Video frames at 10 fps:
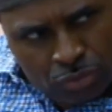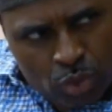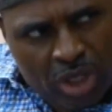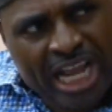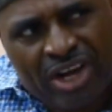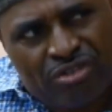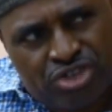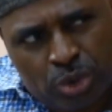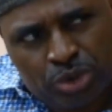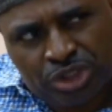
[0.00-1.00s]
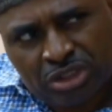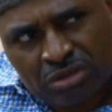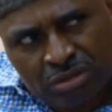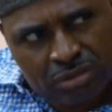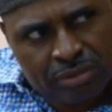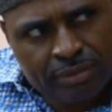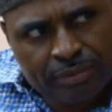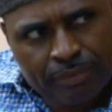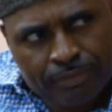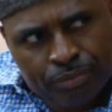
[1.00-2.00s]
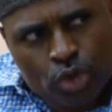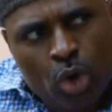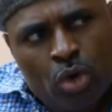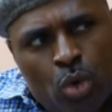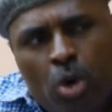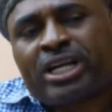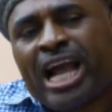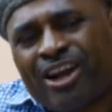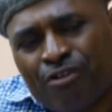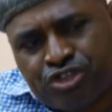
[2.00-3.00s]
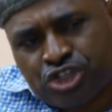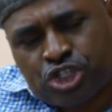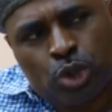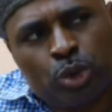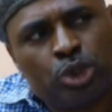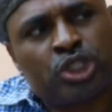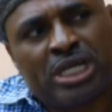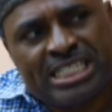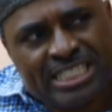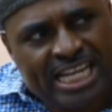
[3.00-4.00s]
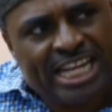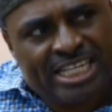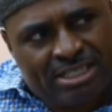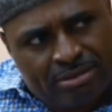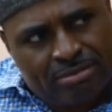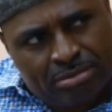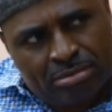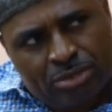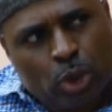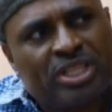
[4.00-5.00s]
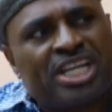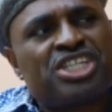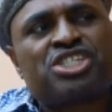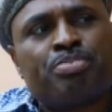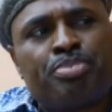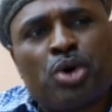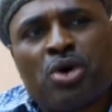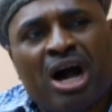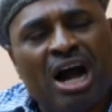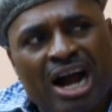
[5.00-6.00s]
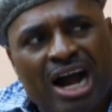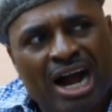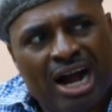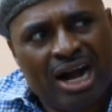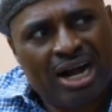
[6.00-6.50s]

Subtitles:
What kind of solution? No, what kind of solution is it to this brouhaha?